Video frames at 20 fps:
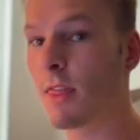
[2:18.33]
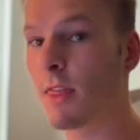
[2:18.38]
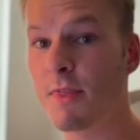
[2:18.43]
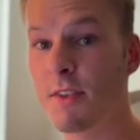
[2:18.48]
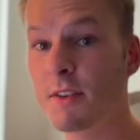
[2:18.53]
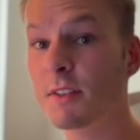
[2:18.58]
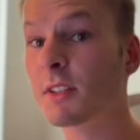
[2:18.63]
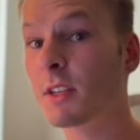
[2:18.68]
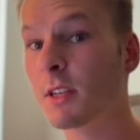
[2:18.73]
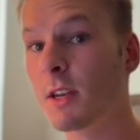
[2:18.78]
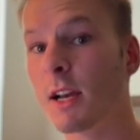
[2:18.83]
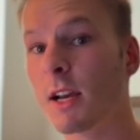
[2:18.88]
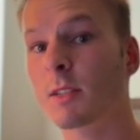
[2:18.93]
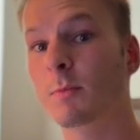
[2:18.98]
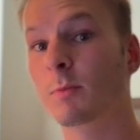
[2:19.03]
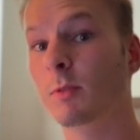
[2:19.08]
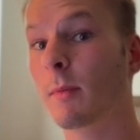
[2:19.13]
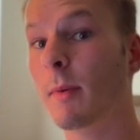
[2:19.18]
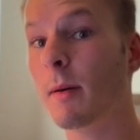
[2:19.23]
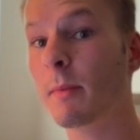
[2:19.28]
This connects
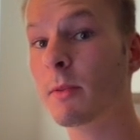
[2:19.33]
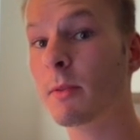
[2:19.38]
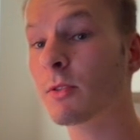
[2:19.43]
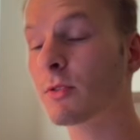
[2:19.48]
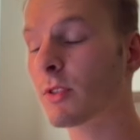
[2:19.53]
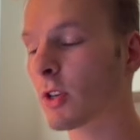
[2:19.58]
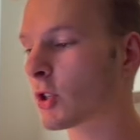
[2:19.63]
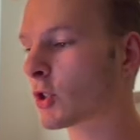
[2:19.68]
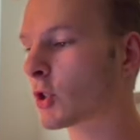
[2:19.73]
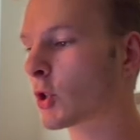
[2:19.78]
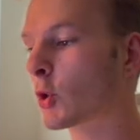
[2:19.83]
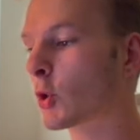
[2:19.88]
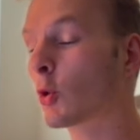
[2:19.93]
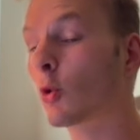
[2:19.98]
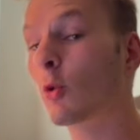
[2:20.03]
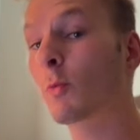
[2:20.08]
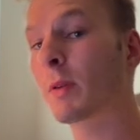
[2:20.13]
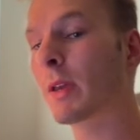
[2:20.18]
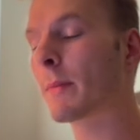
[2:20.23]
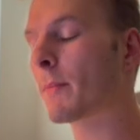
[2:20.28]
Blue Bubbles to
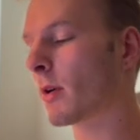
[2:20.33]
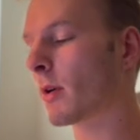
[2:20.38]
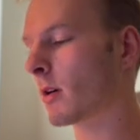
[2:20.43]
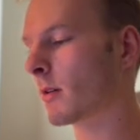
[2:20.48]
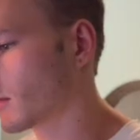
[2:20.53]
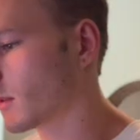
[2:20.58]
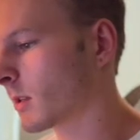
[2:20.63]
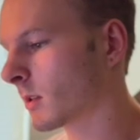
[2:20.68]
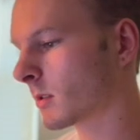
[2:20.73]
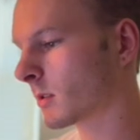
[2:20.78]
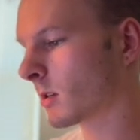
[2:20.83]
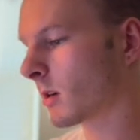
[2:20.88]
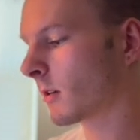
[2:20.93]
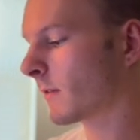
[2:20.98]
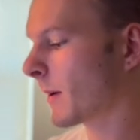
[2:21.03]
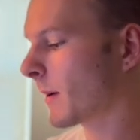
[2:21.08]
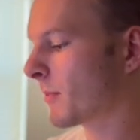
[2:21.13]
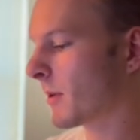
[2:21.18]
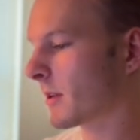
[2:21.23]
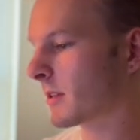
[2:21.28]
Beeper. So if
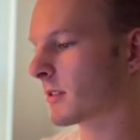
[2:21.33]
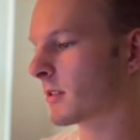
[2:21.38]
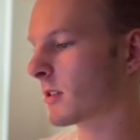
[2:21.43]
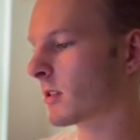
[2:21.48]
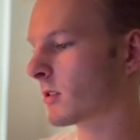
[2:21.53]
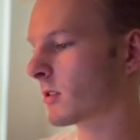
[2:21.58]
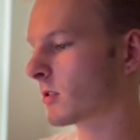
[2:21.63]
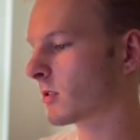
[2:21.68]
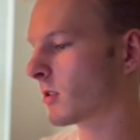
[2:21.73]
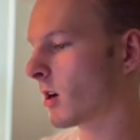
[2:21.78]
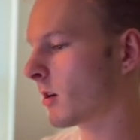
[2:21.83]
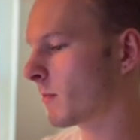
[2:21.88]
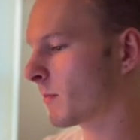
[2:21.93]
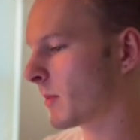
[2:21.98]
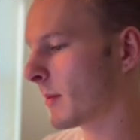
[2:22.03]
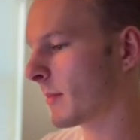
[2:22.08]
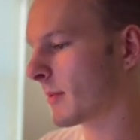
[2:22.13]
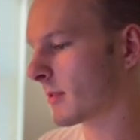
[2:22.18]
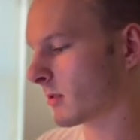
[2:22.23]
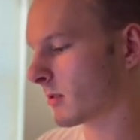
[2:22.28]
I press Start
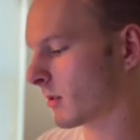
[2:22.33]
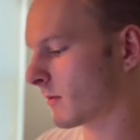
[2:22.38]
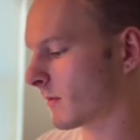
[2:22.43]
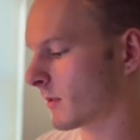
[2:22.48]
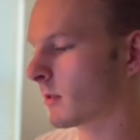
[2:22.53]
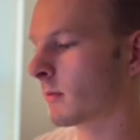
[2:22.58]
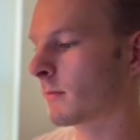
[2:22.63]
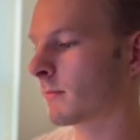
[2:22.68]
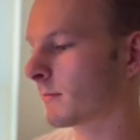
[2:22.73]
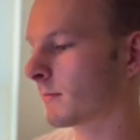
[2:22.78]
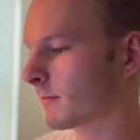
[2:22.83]
BB Server,